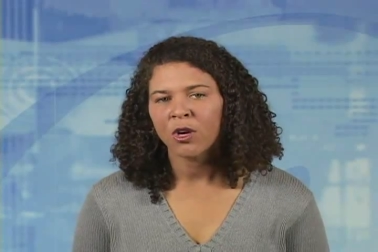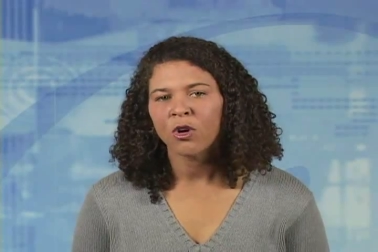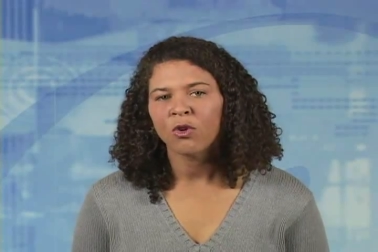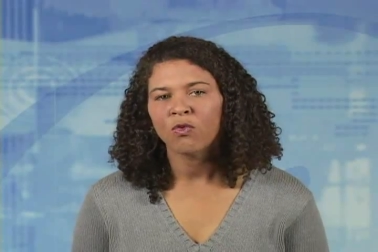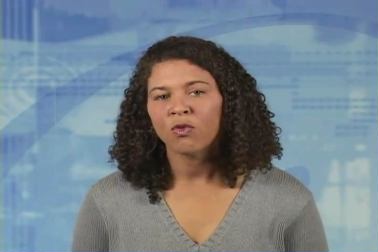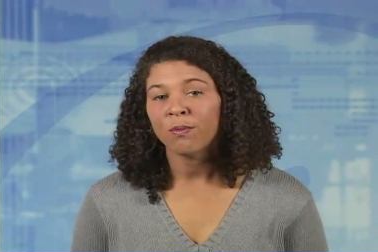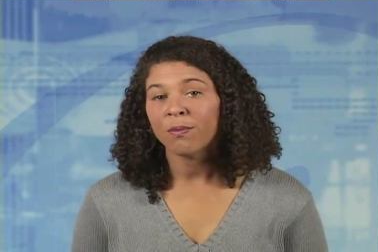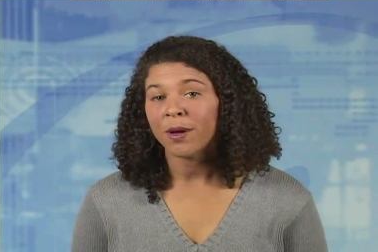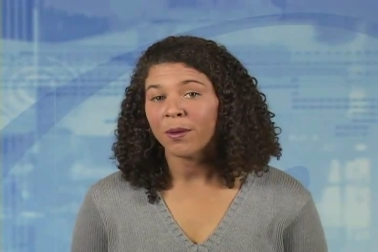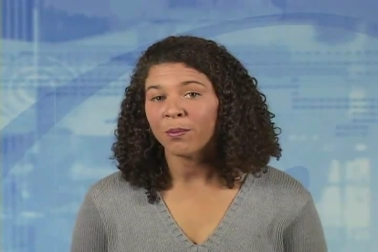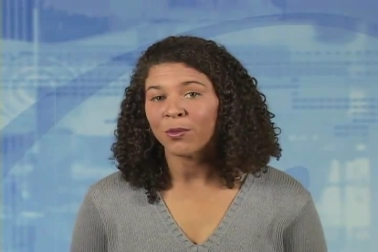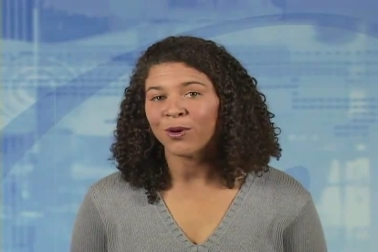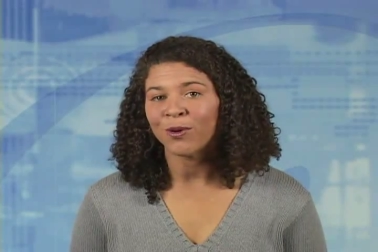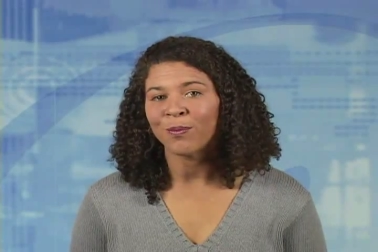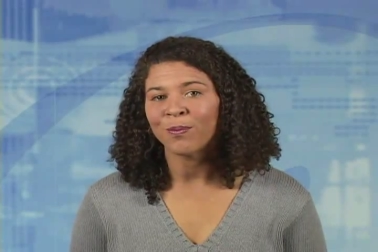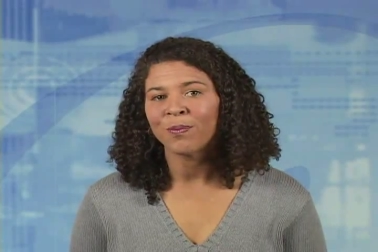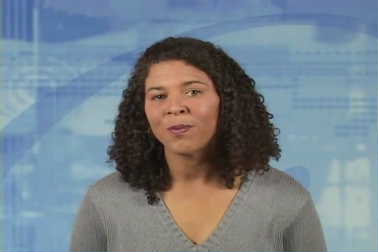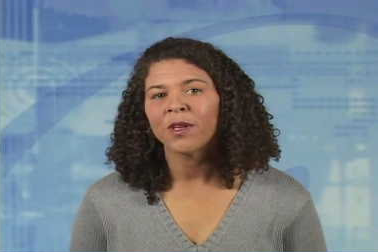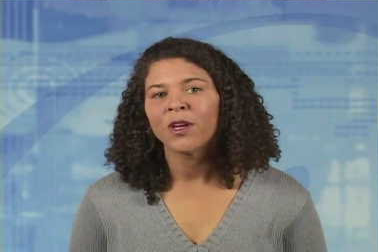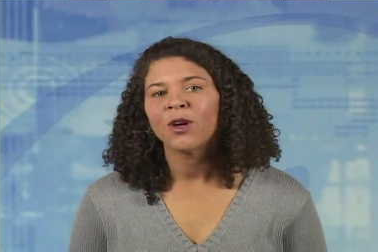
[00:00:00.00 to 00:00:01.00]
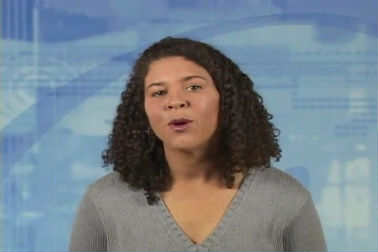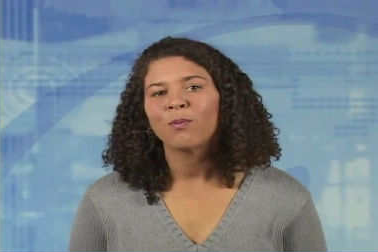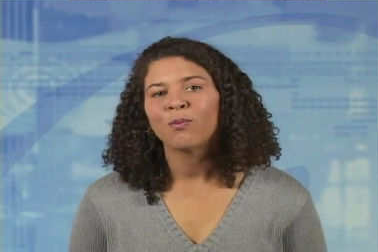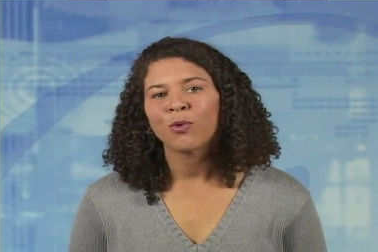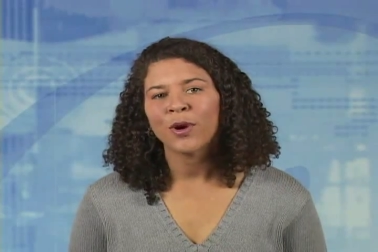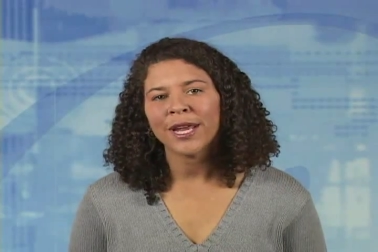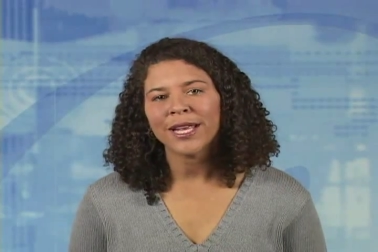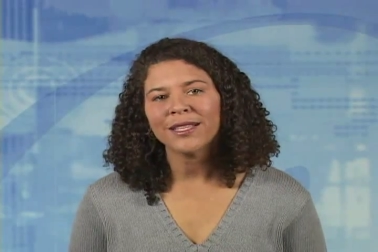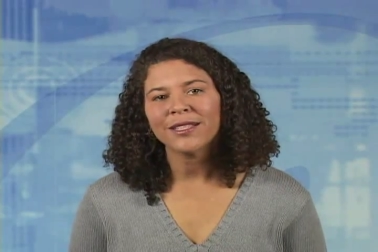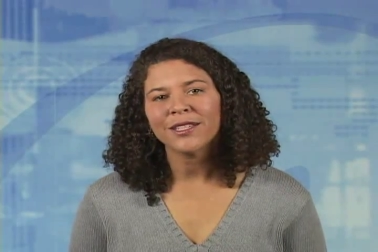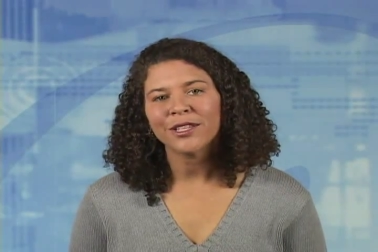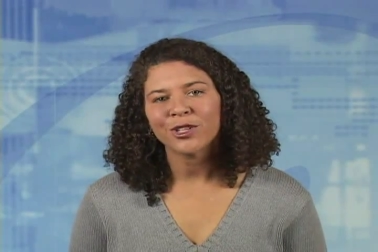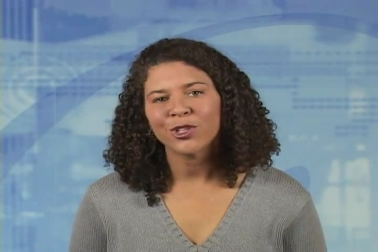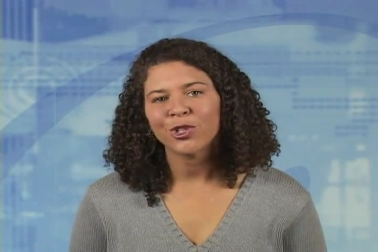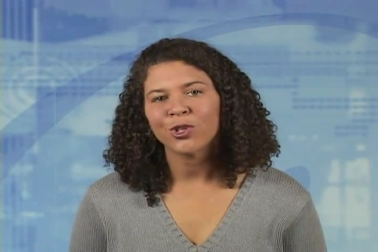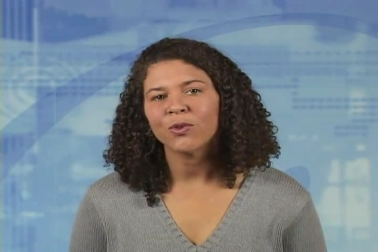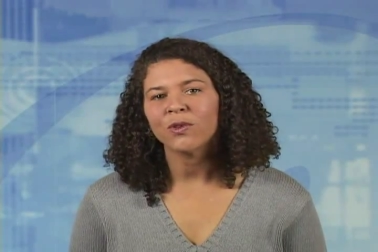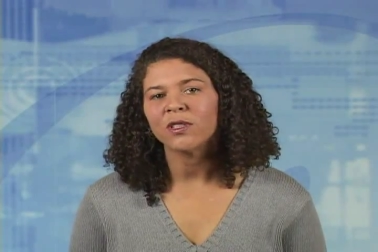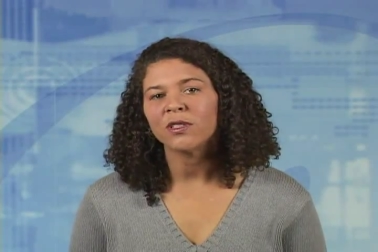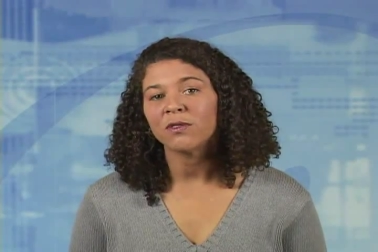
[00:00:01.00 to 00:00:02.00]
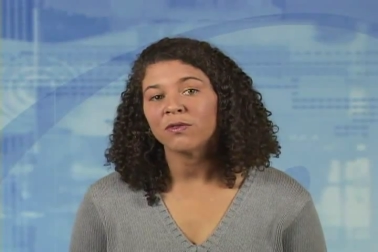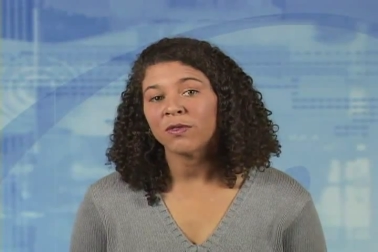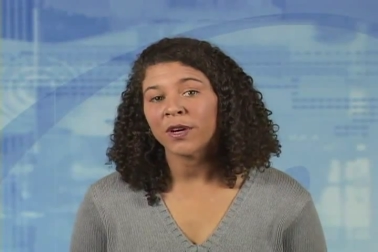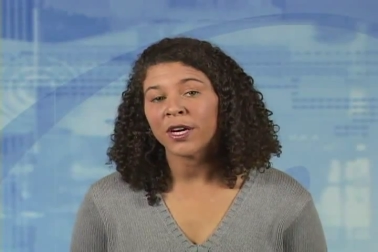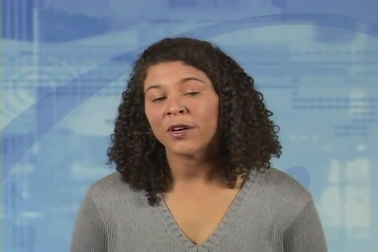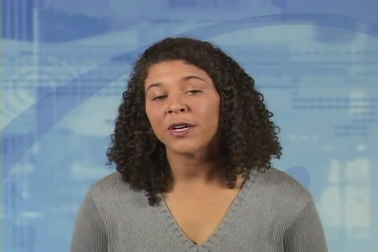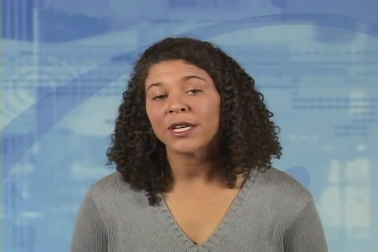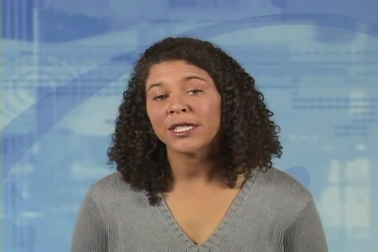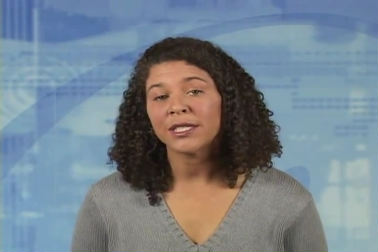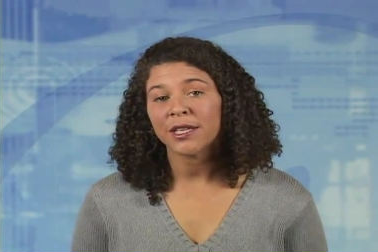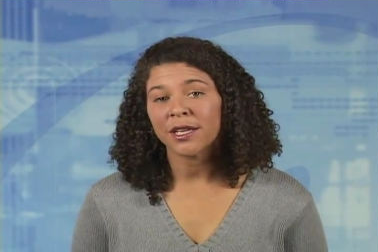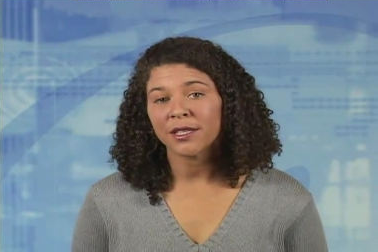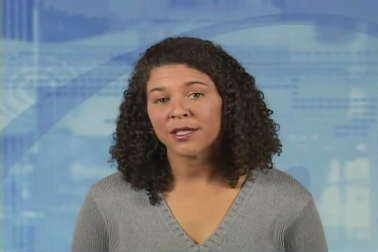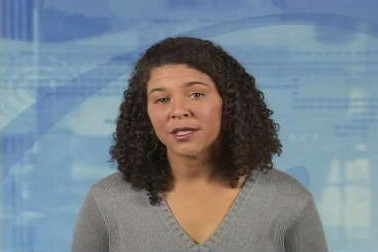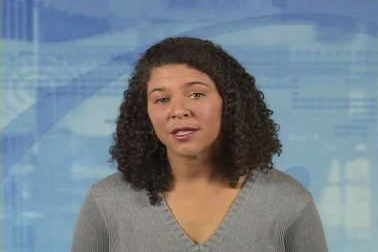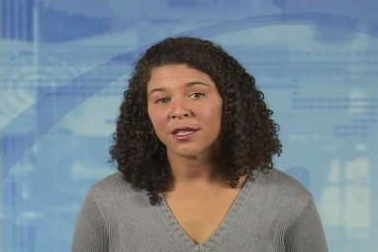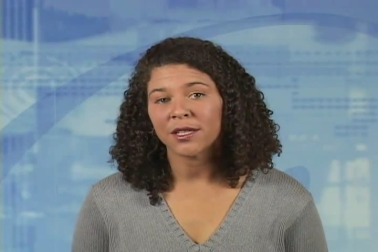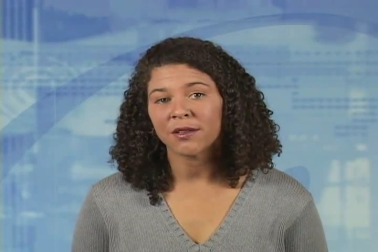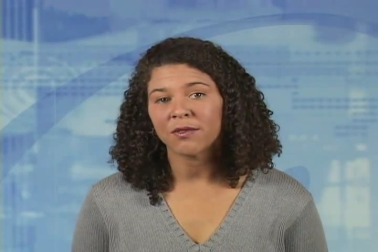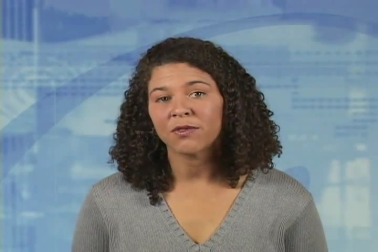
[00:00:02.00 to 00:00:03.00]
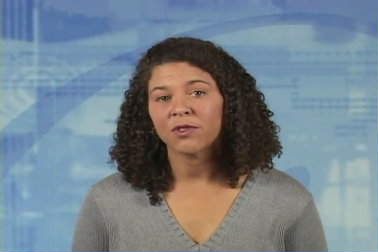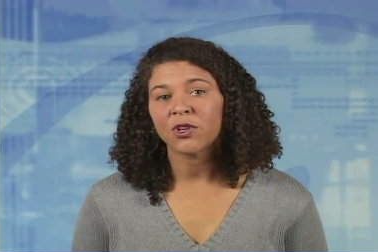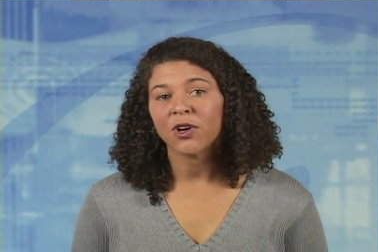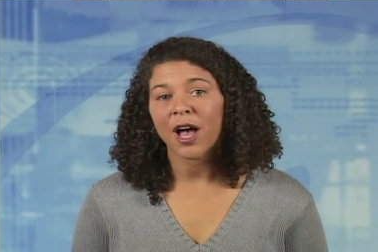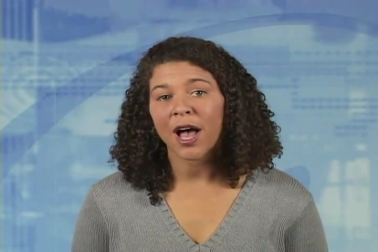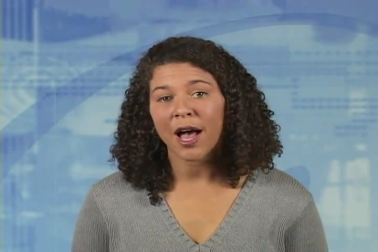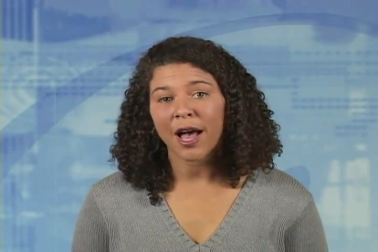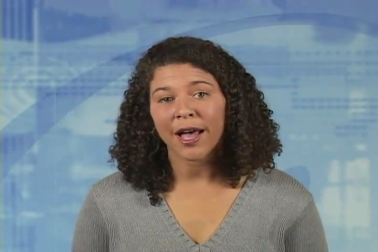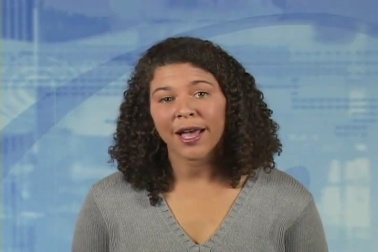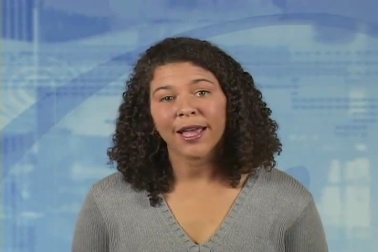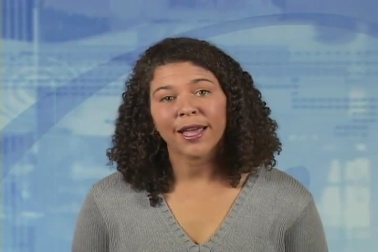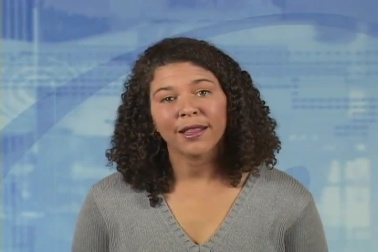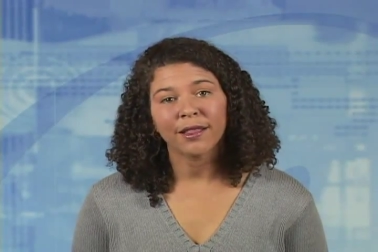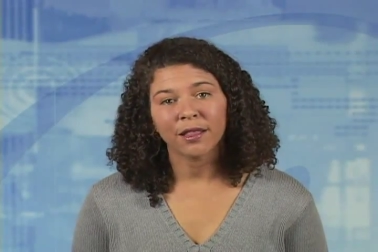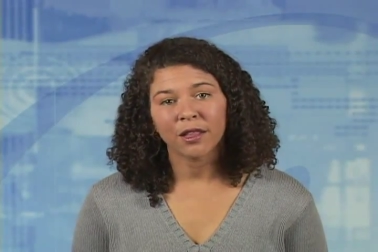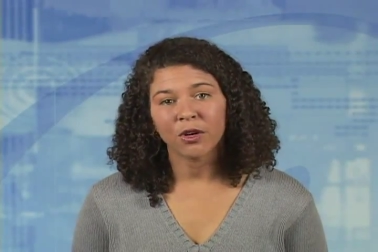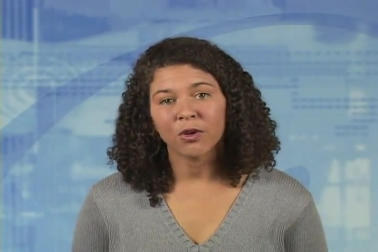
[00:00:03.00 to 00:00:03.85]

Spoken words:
Remember, brain tissue is very sensitive to high and